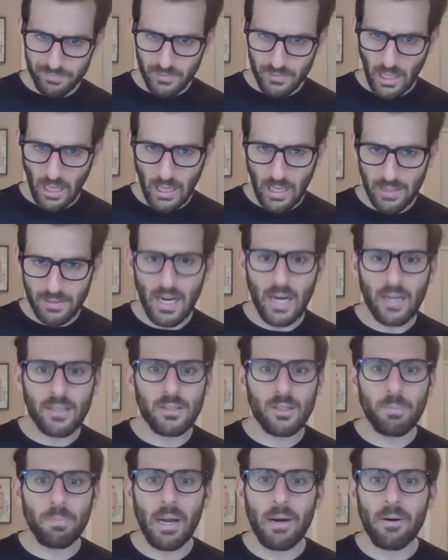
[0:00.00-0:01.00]
uh,
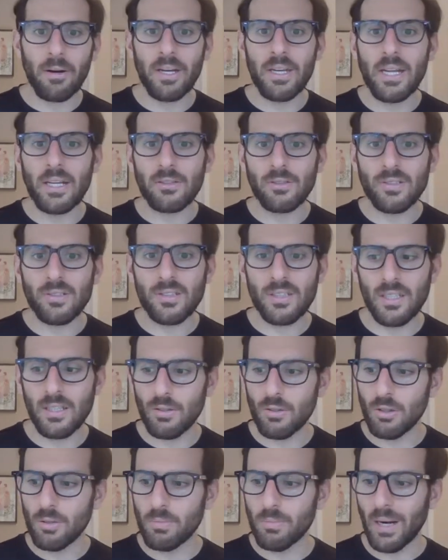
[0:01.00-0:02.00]
Doctor Perry Nicholson,
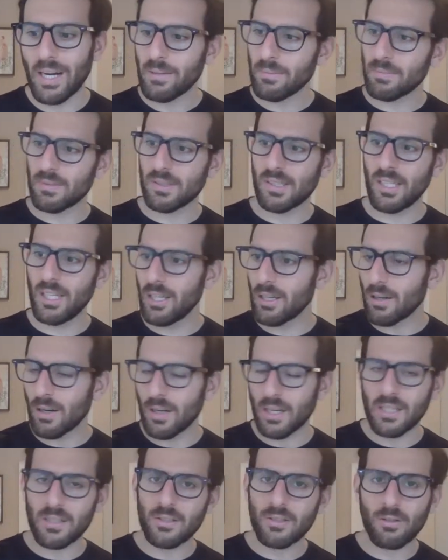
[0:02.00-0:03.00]
who you might see here on
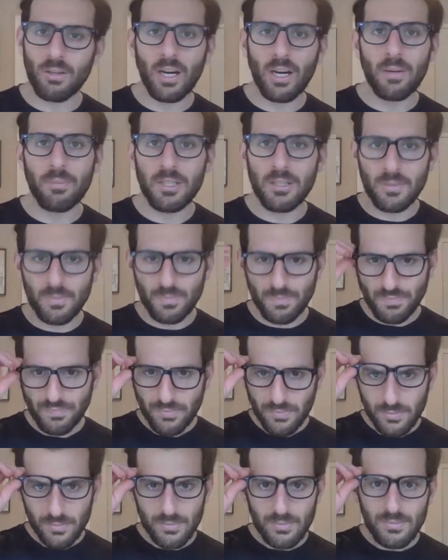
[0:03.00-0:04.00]
Instagram. He's,
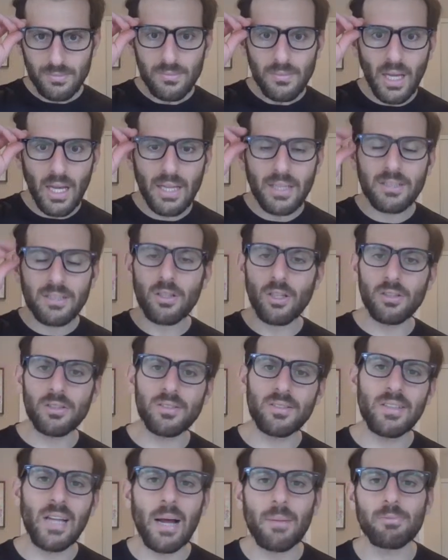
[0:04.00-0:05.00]
I think it's called
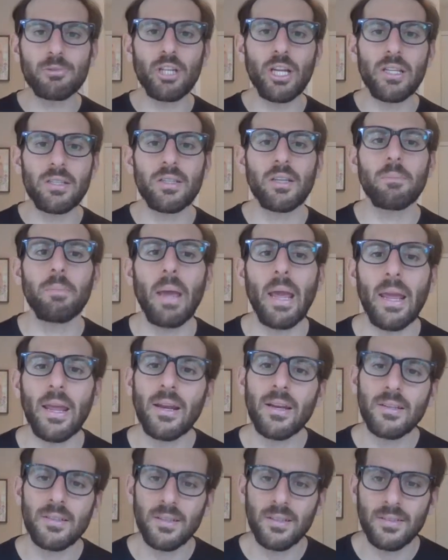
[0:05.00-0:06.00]
Stop Chasing
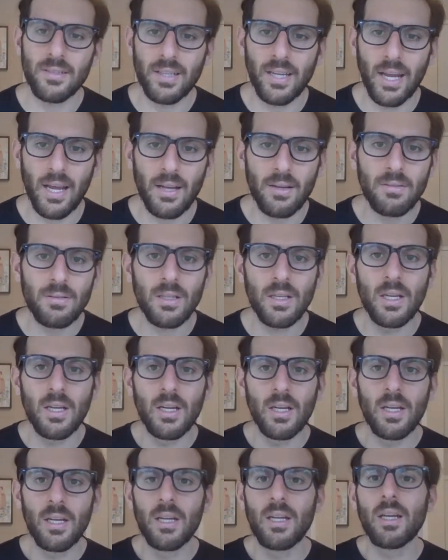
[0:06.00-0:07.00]
Pain is his account.
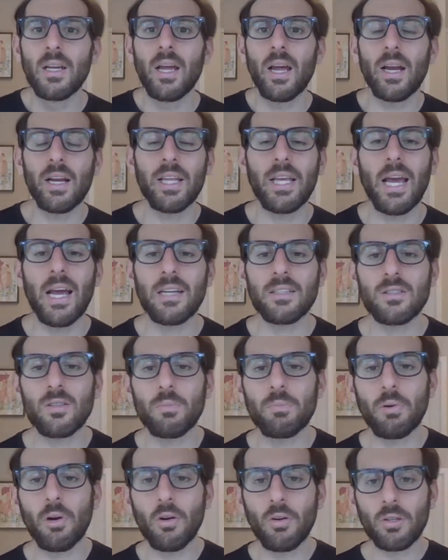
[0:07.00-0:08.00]
And he has
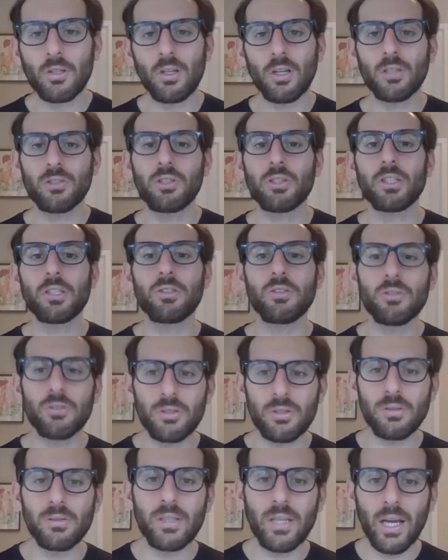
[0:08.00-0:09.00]
some protocols you can use
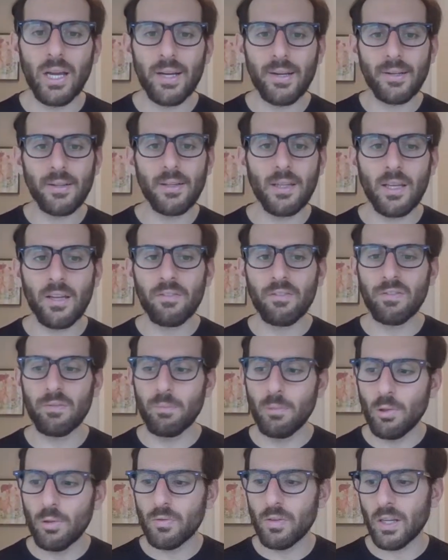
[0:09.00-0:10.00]
to get lymph
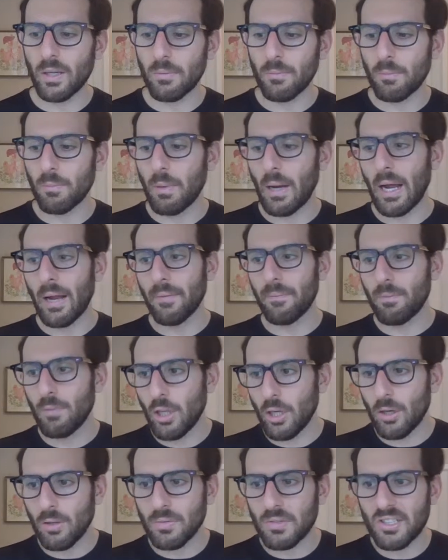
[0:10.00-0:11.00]
moving by, you
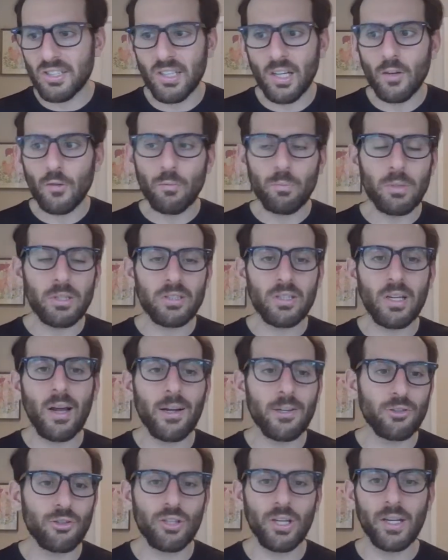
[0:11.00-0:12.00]
know,
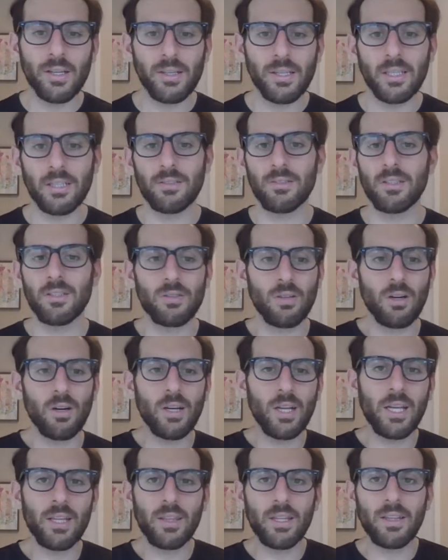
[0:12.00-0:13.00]
self-massage techniques. These aren't
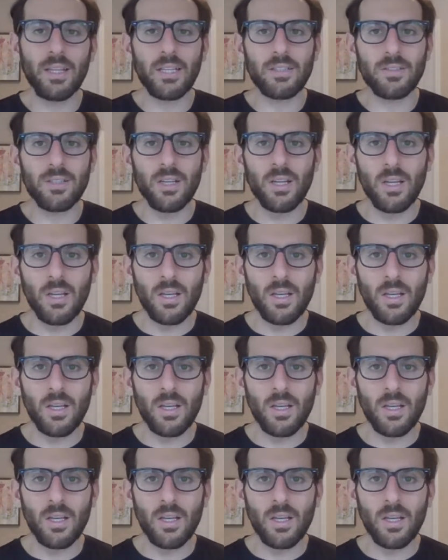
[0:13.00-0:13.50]
anything that's,